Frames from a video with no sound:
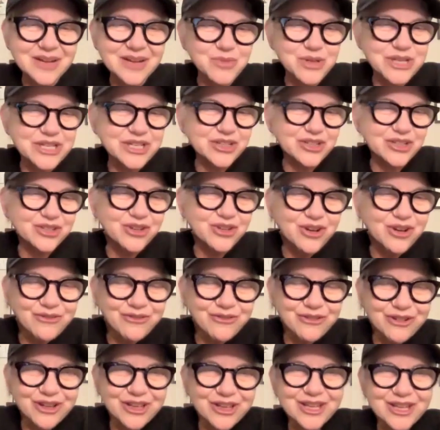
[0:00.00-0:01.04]
we could cook
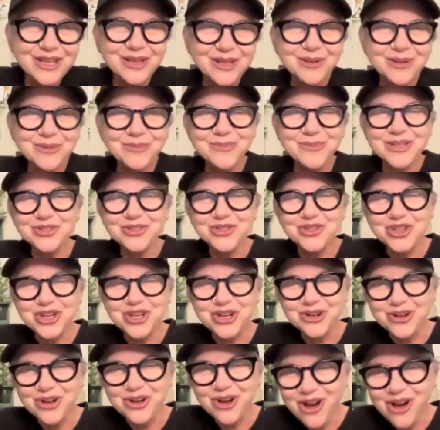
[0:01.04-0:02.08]
for him and
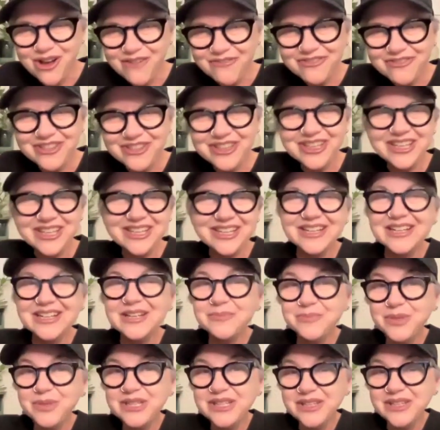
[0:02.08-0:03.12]
share coffee, and
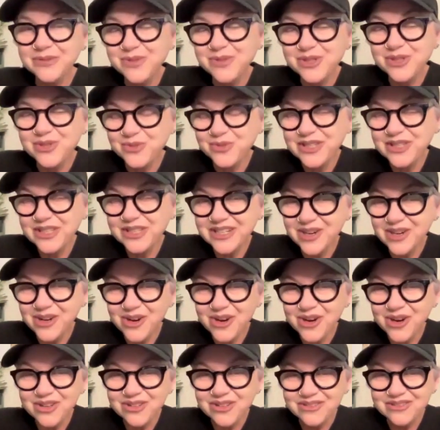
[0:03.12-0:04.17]
it was really
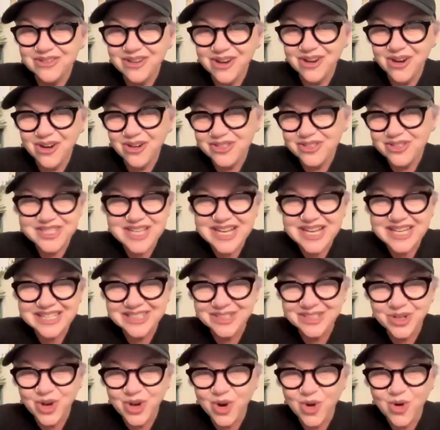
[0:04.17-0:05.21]
our
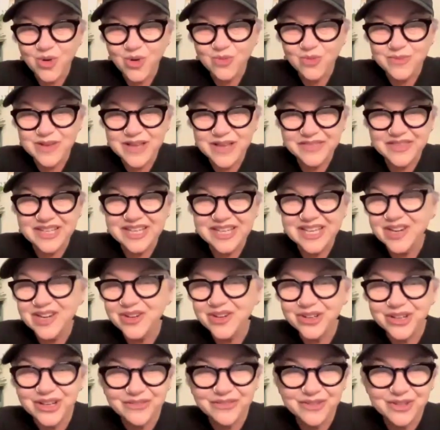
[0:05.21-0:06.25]
second home, and the
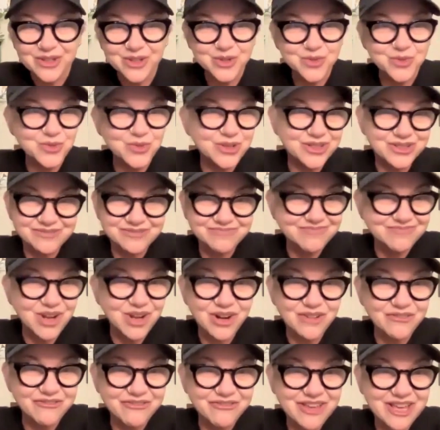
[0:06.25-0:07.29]
caregivers were
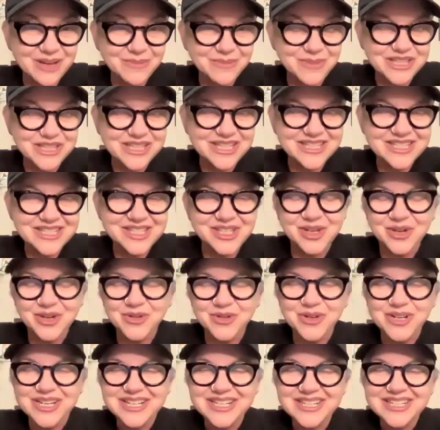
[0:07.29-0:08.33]
our family.
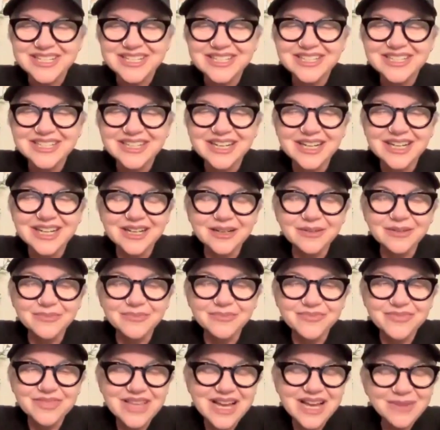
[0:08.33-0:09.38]
So
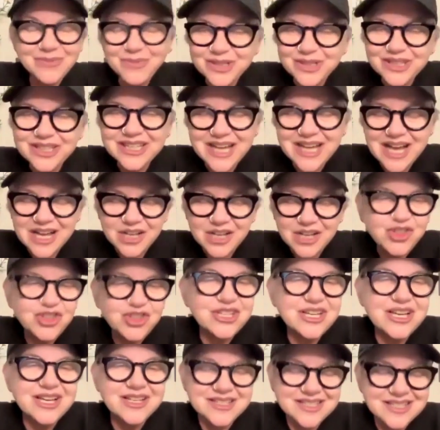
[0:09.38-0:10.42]
that really
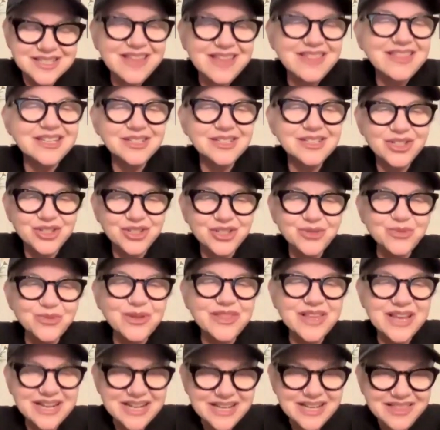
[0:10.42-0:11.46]
actually has nothing to do
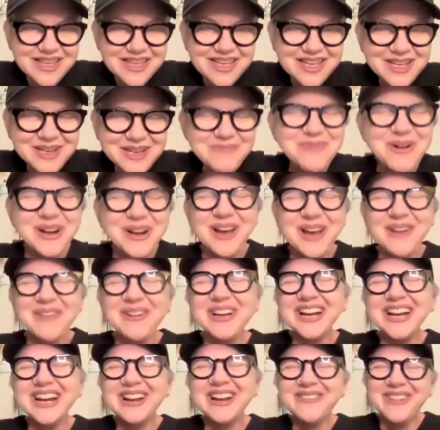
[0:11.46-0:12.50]
with anything, but I'm
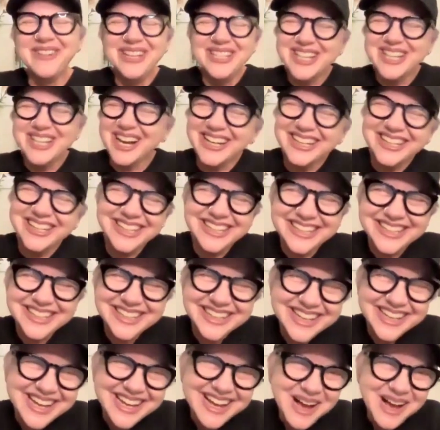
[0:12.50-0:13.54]
going to be talking
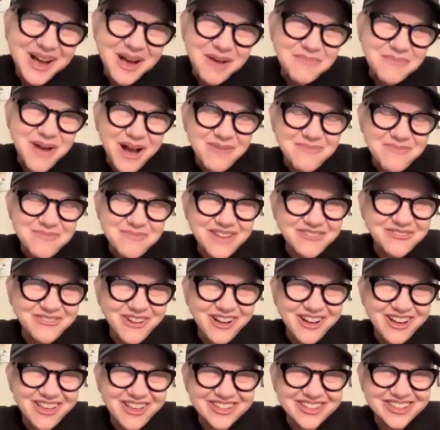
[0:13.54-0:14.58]
about my
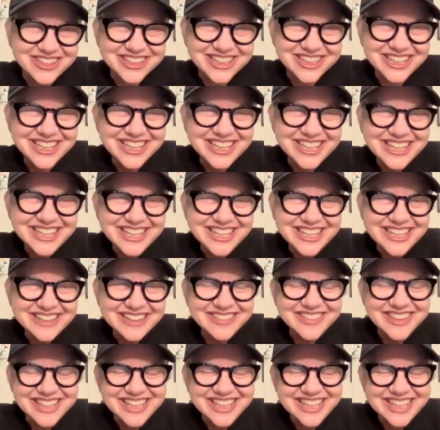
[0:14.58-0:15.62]
father
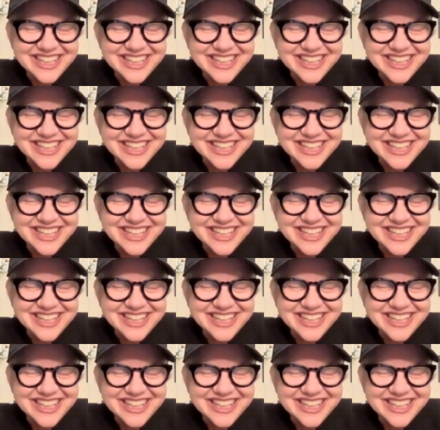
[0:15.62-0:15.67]
in